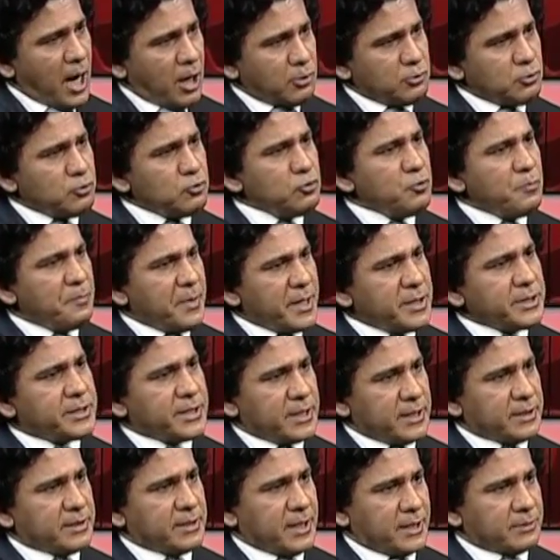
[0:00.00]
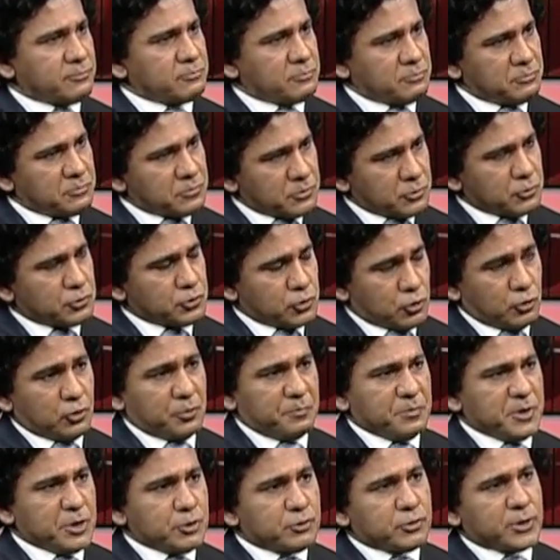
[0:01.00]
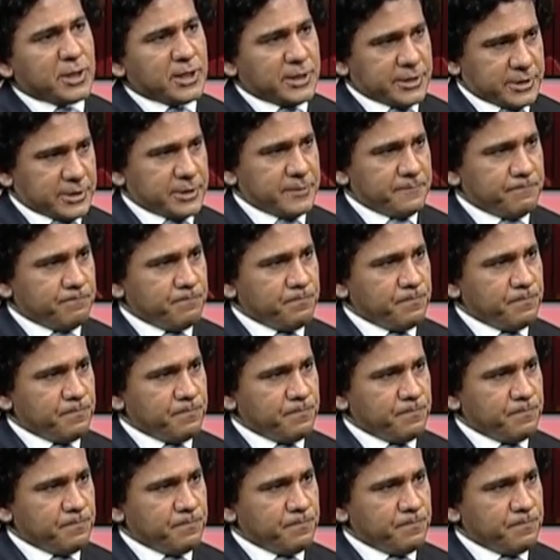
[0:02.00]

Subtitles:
How did you maintain that sort of neutrality.